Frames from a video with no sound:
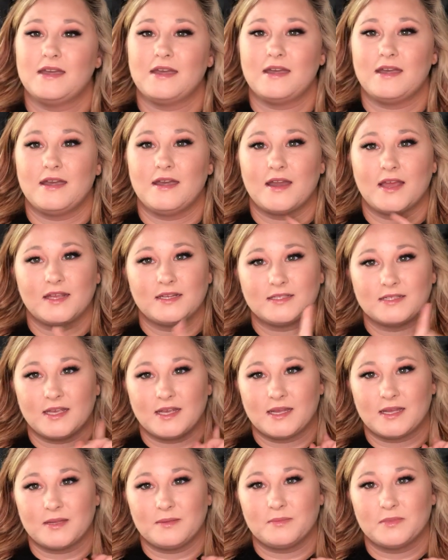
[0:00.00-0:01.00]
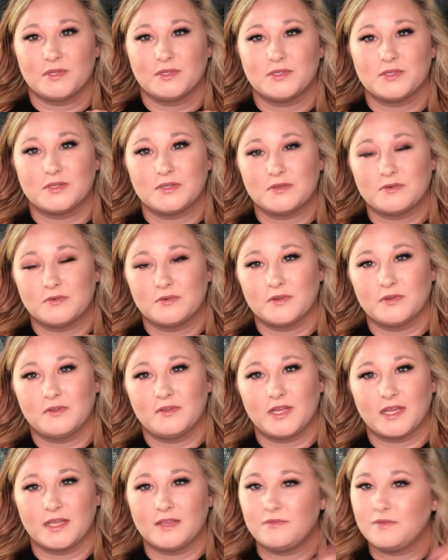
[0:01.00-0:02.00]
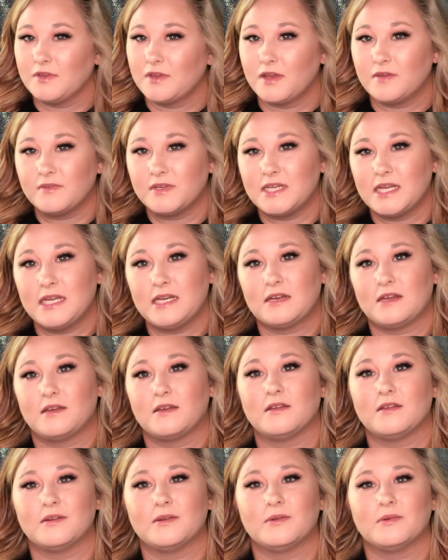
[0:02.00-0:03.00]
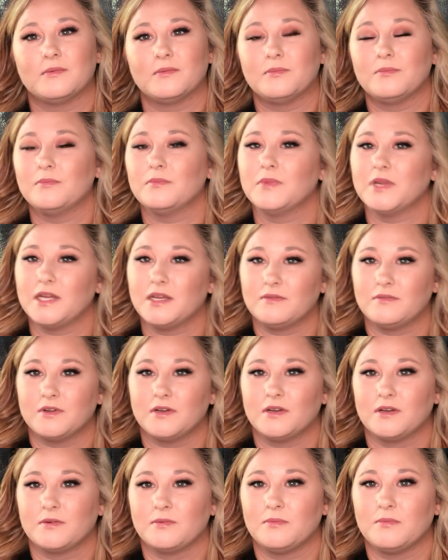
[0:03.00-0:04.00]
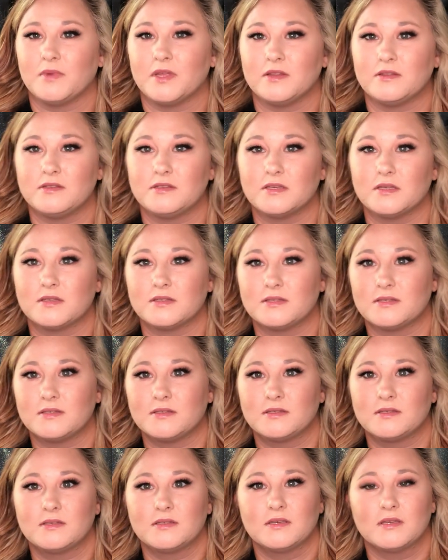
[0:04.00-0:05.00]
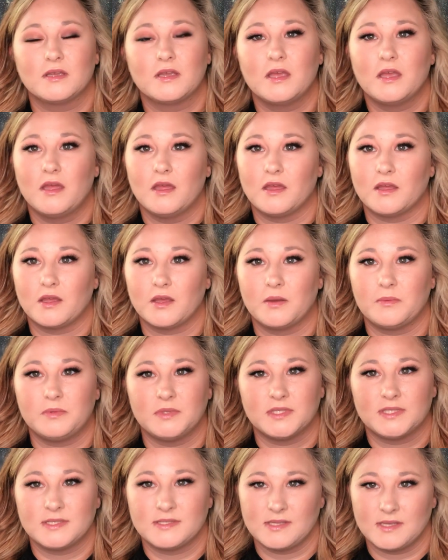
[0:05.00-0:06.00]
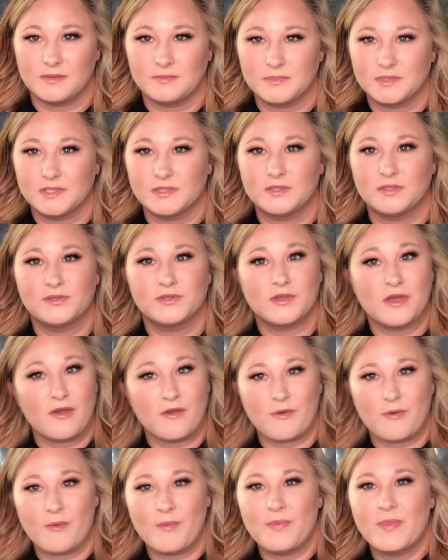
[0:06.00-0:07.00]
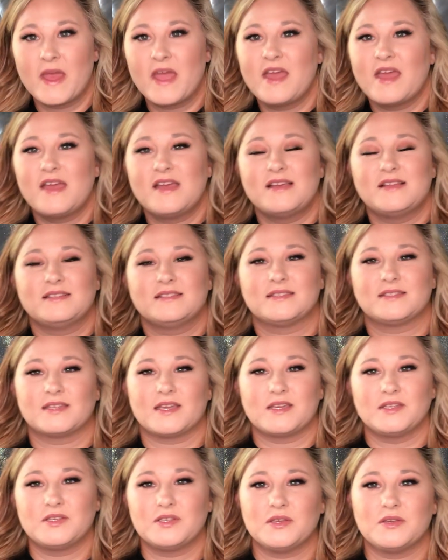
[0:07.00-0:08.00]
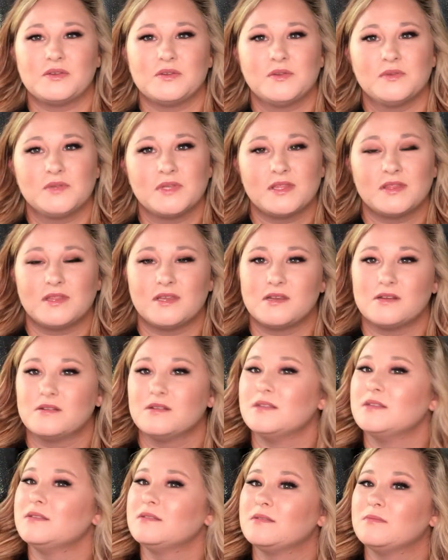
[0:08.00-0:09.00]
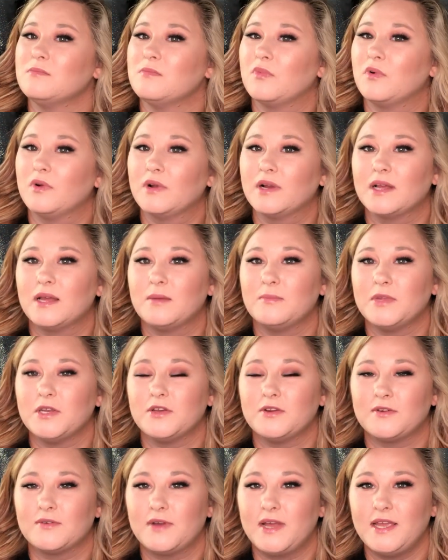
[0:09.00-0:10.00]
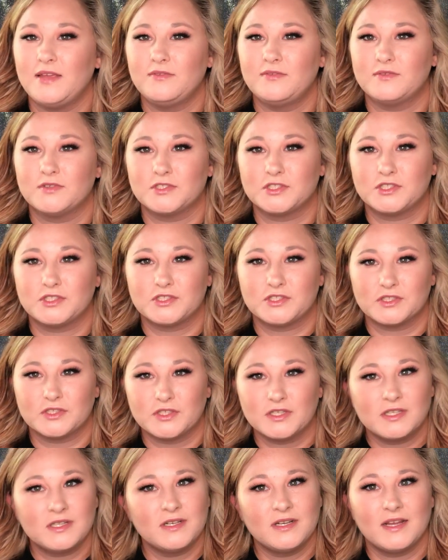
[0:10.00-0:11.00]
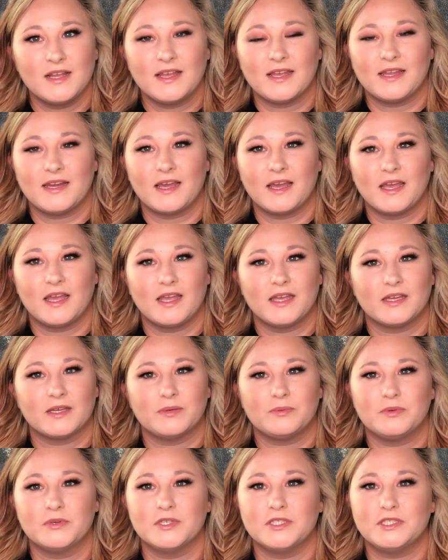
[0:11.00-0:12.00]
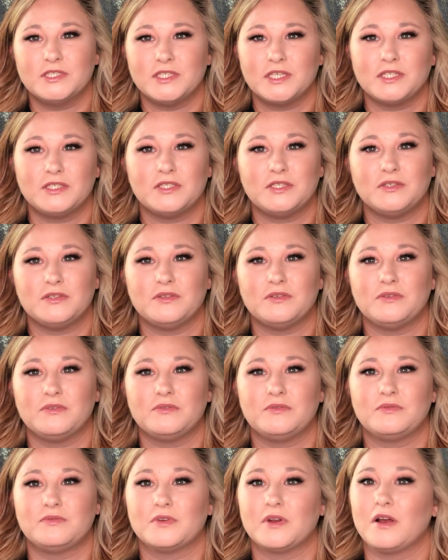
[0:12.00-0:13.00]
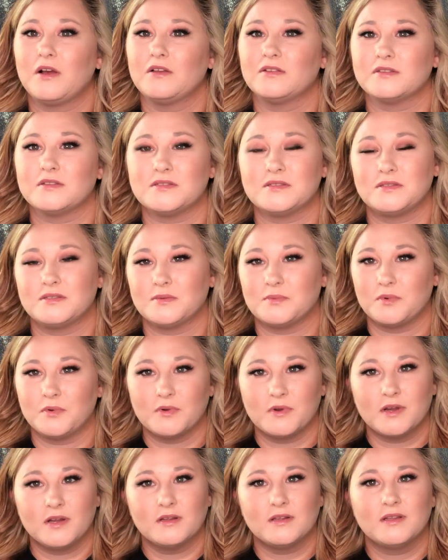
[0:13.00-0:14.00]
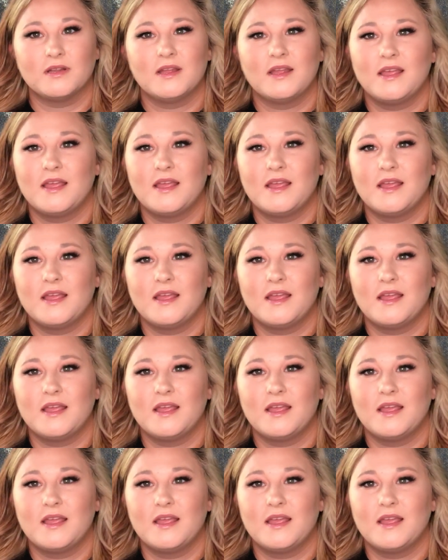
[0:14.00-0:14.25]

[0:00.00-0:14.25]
nighttime tutorial, like if you have a date night or whatever, with just a couple of steps. So stay tuned, there is more coming your way for sure, and I appreciate you for all this support